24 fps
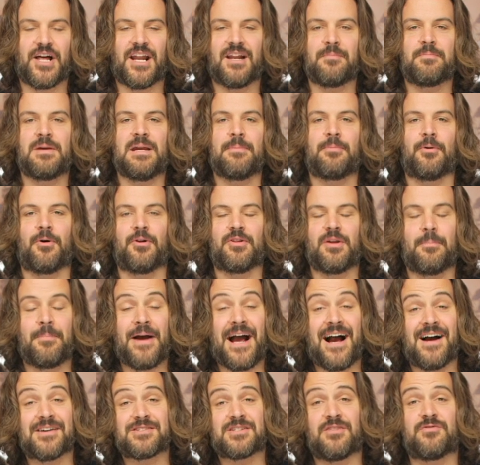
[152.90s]
A lot of people in the
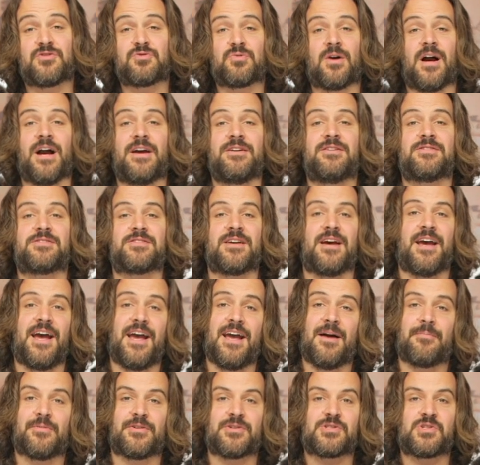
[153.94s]
past have tried to say,
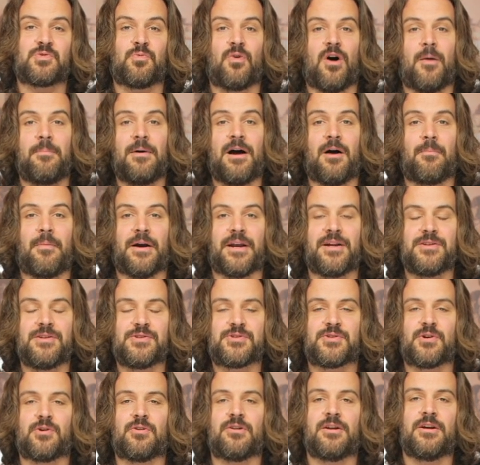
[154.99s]
hey, I'm going to swap out my
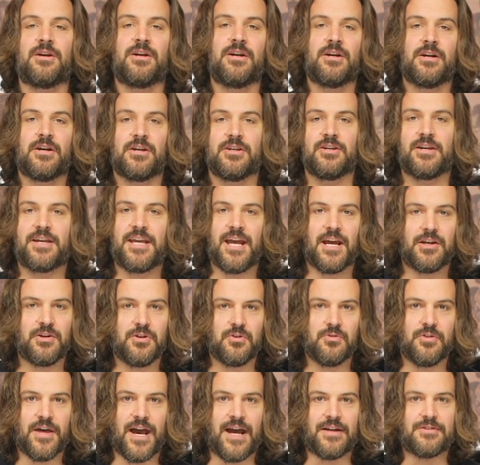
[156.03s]
insert. You can't
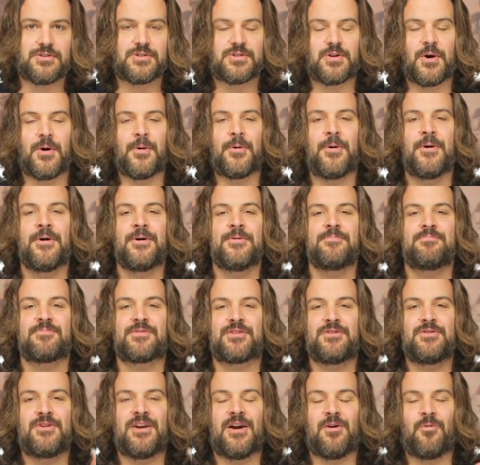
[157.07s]
do that. So
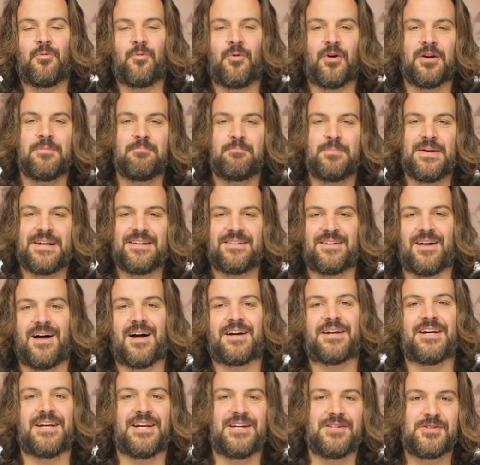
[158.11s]
you get one
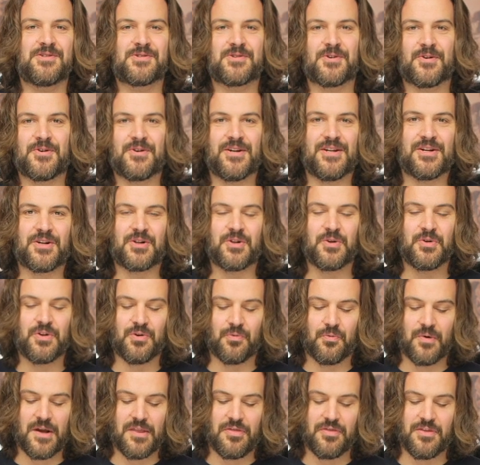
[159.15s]
Pinlock insert
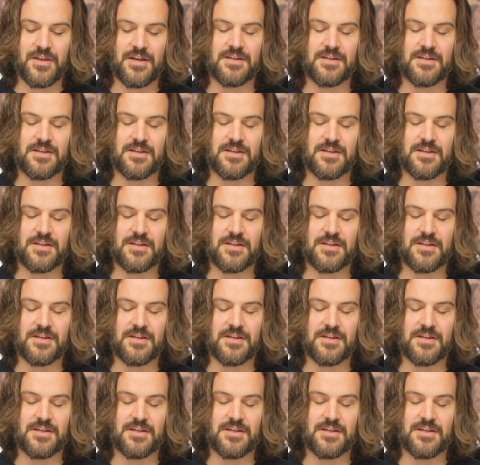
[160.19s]
included with